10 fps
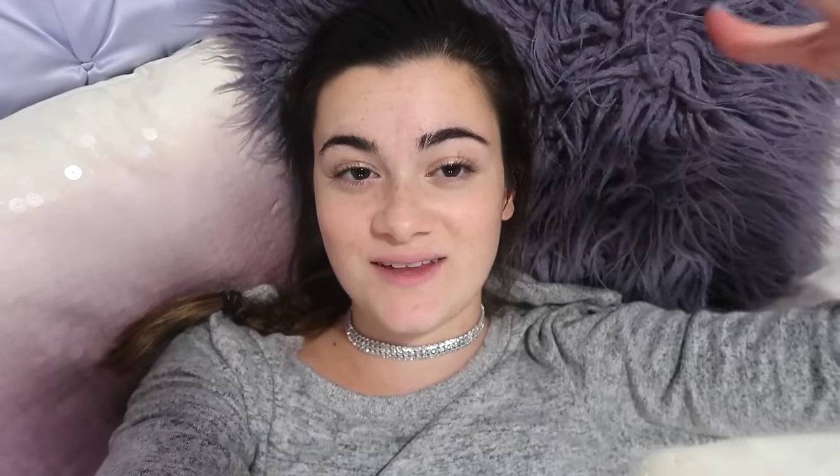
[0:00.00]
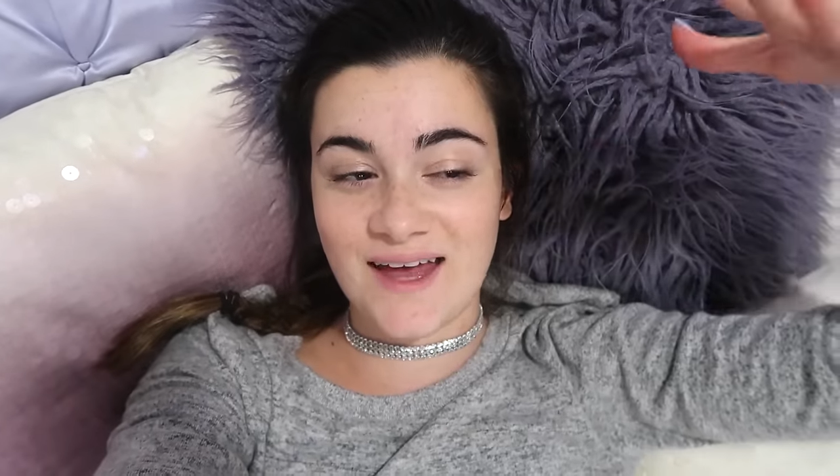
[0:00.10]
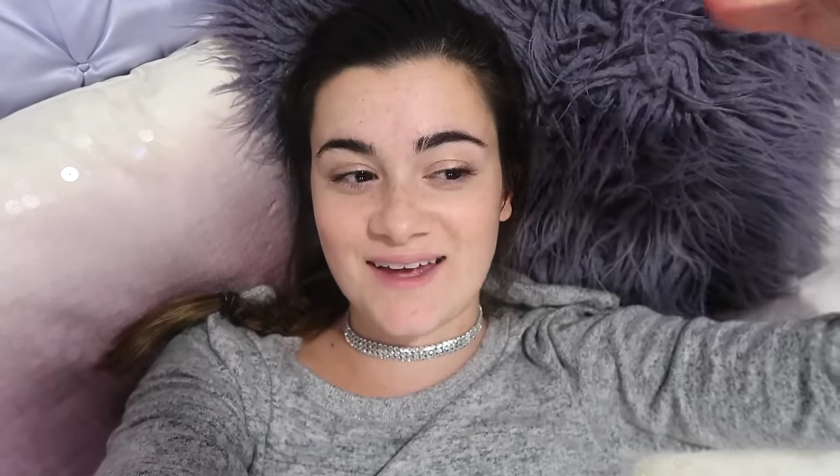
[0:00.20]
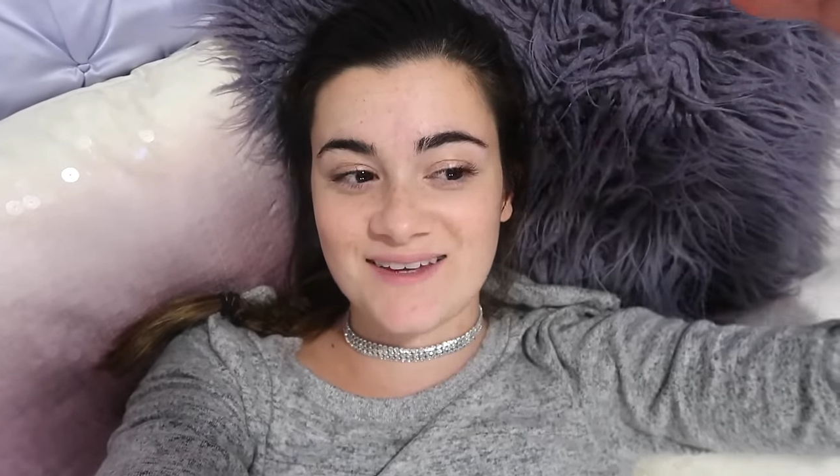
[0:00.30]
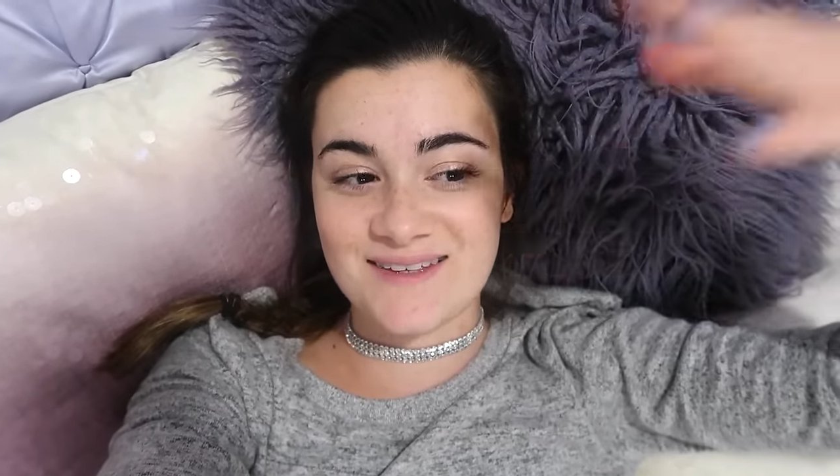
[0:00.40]

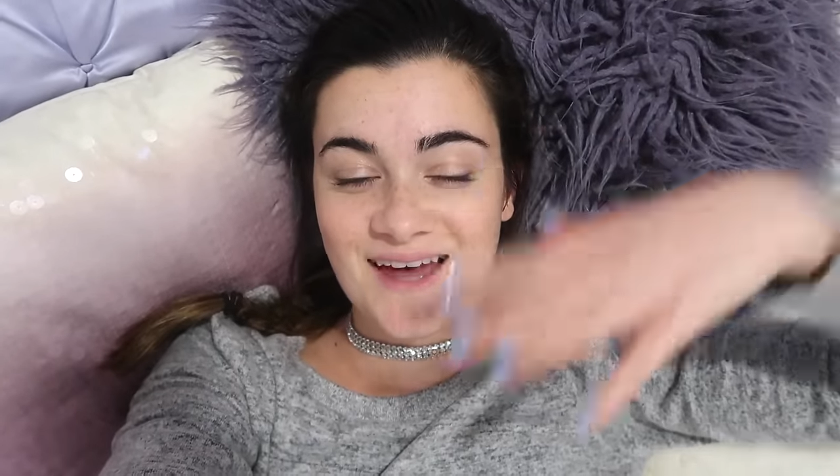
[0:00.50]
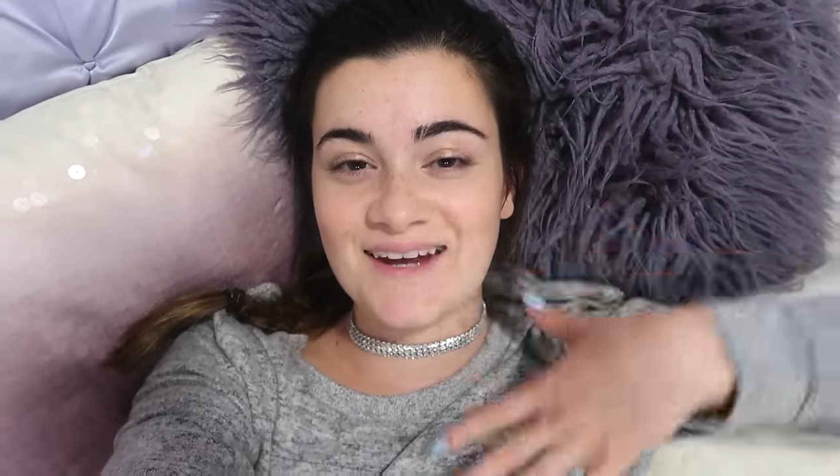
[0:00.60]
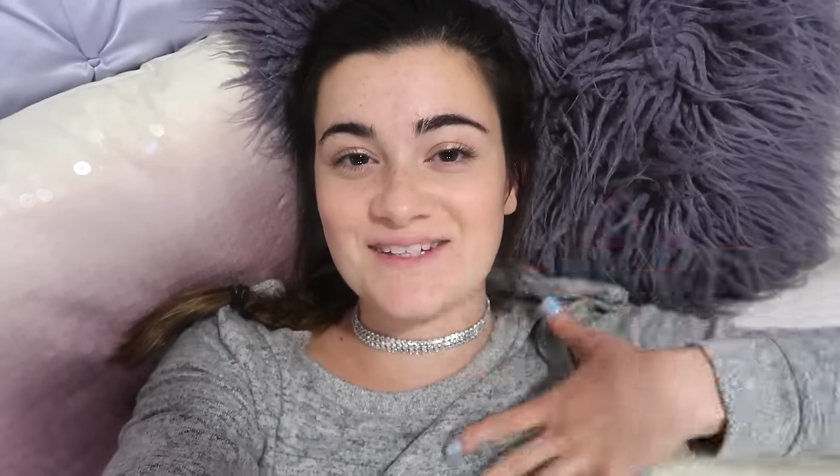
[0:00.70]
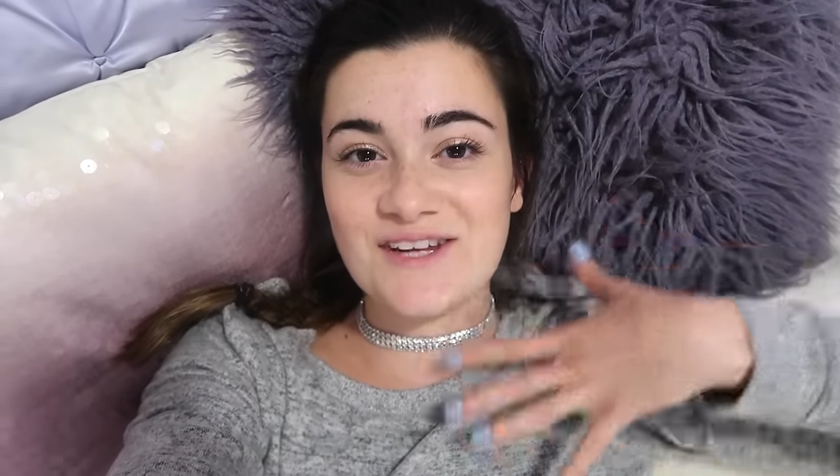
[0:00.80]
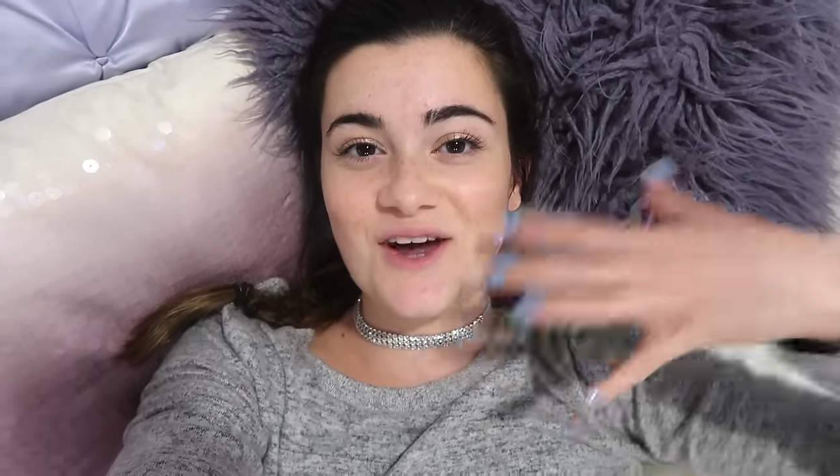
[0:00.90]
like
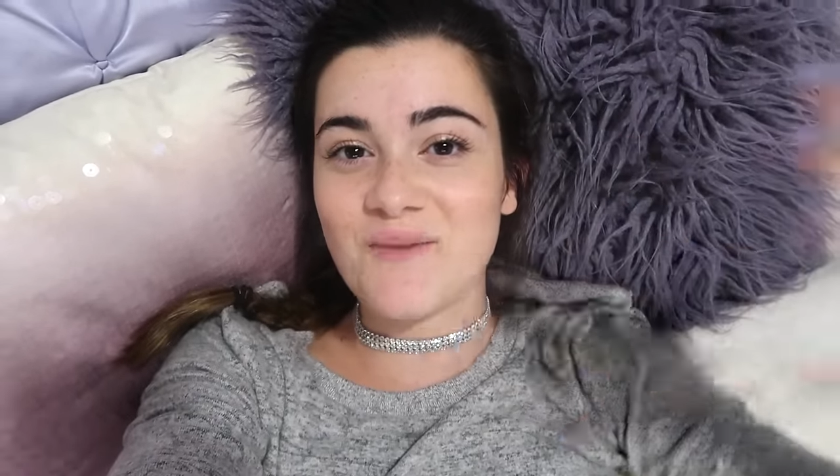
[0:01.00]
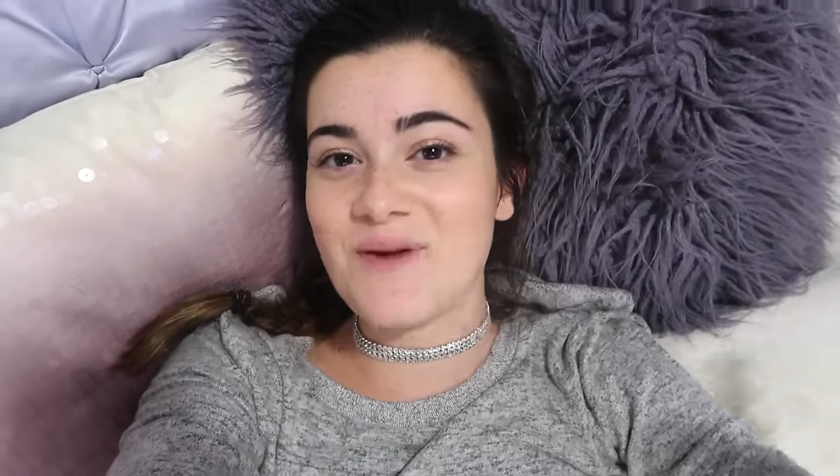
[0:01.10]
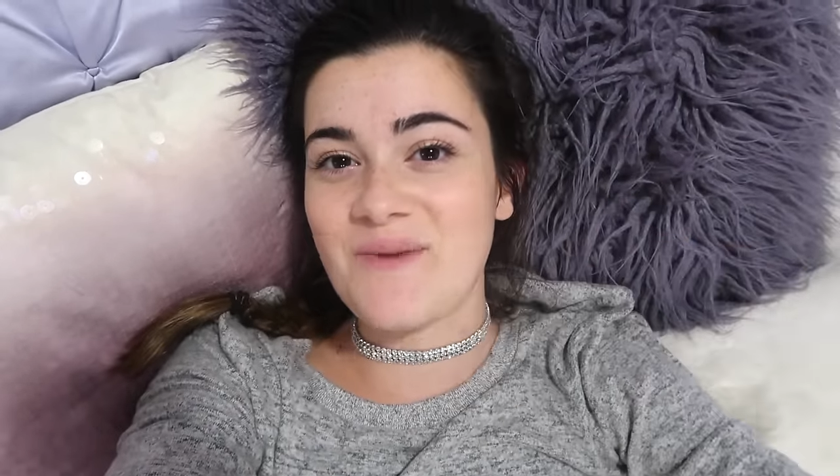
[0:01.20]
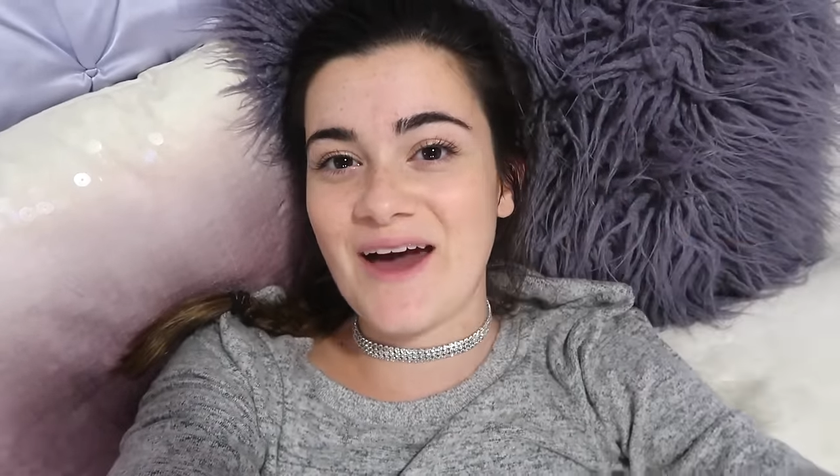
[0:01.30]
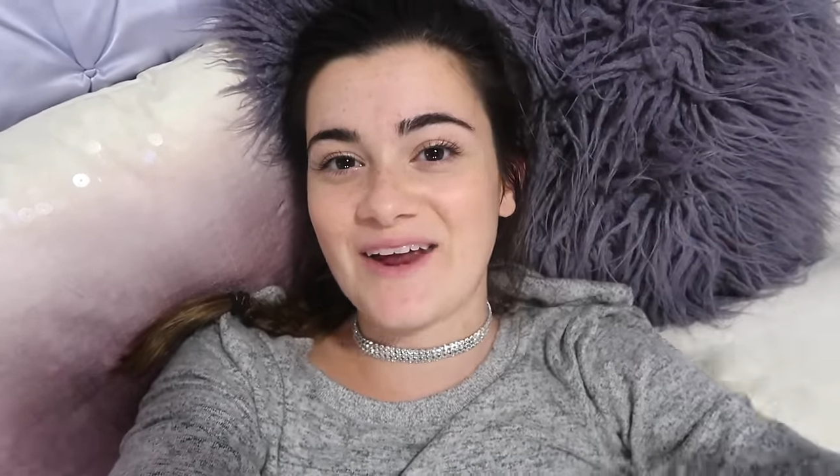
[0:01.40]
getting to know
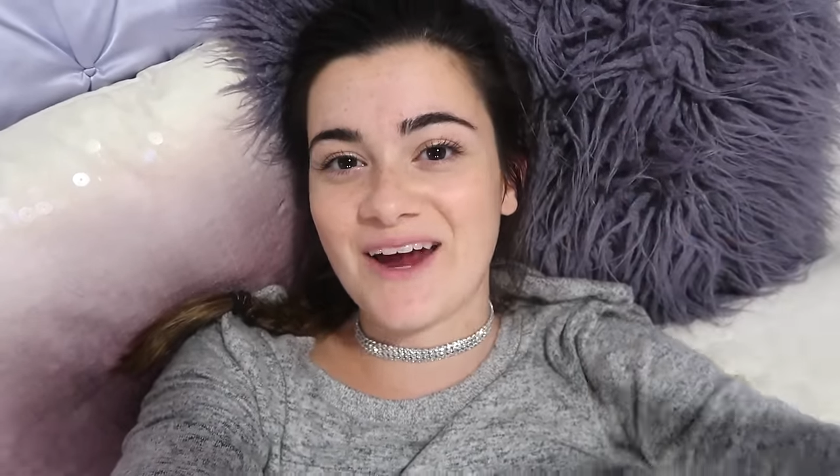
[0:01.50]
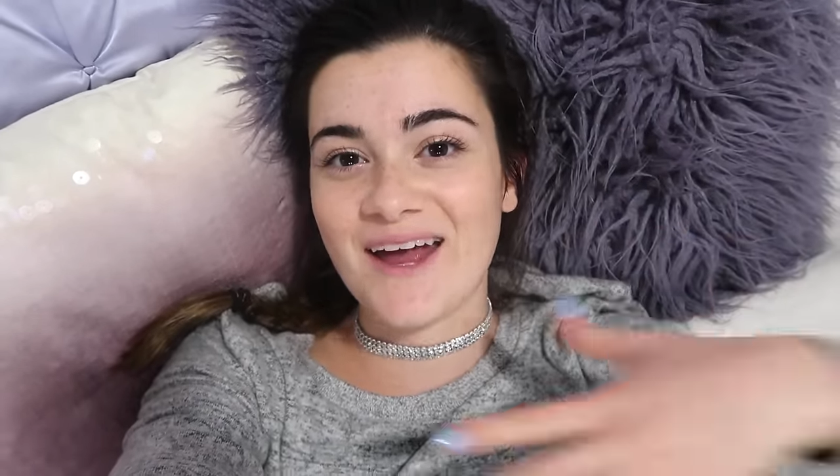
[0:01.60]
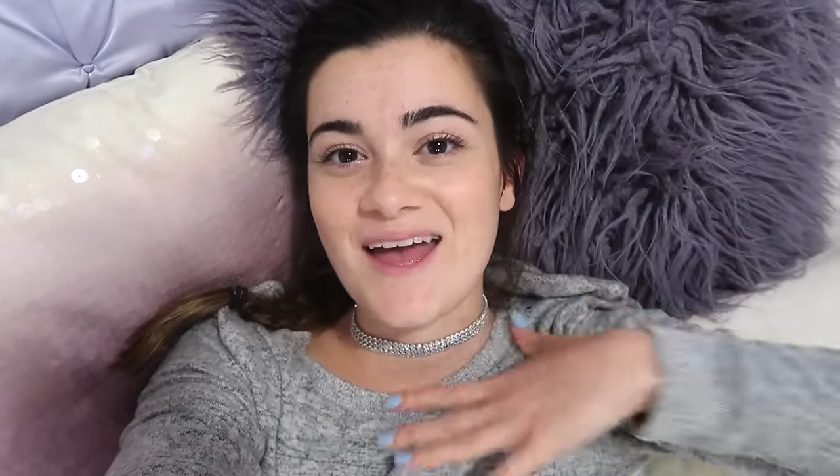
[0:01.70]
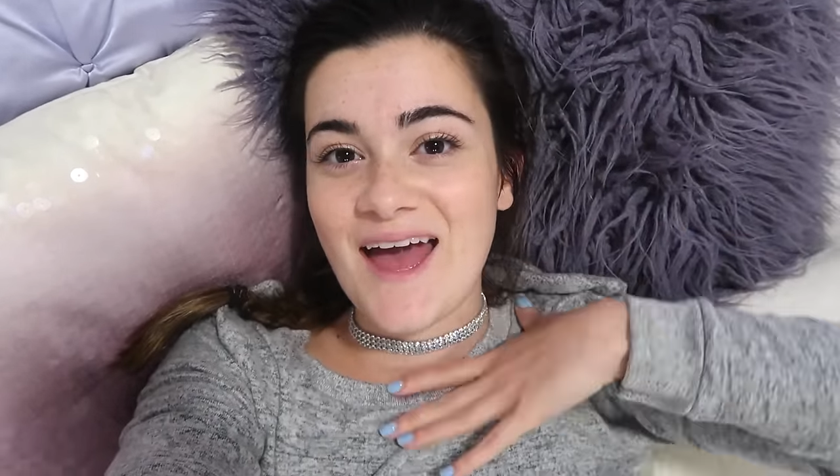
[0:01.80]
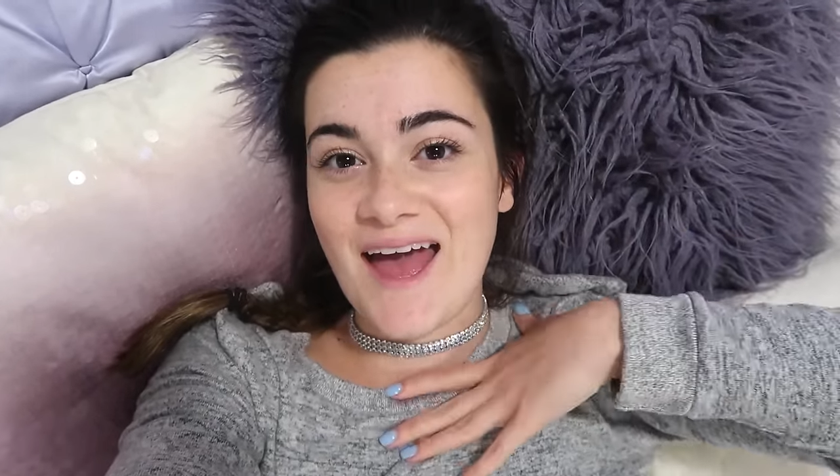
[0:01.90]
me better,